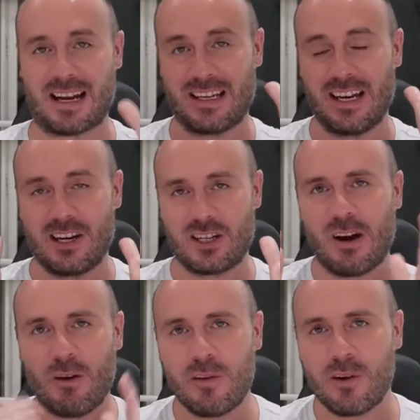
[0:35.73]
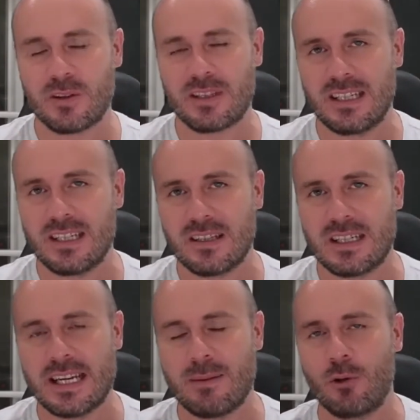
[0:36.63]
Let's take a look at this
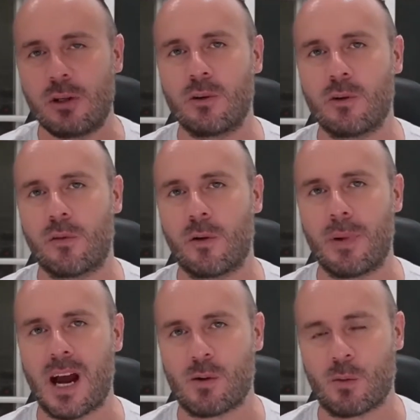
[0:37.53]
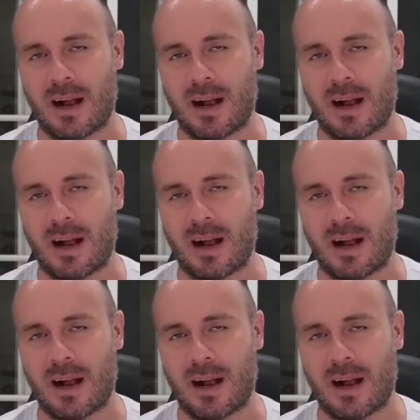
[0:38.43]
humiliation of Baerbock.